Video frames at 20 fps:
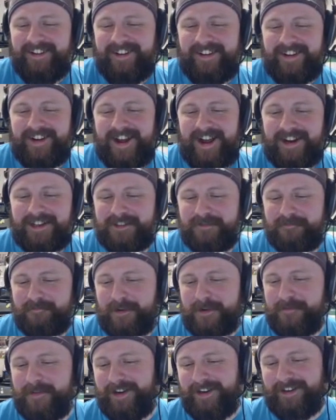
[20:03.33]
An action
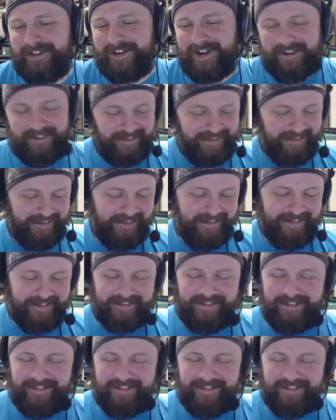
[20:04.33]
per minute counter on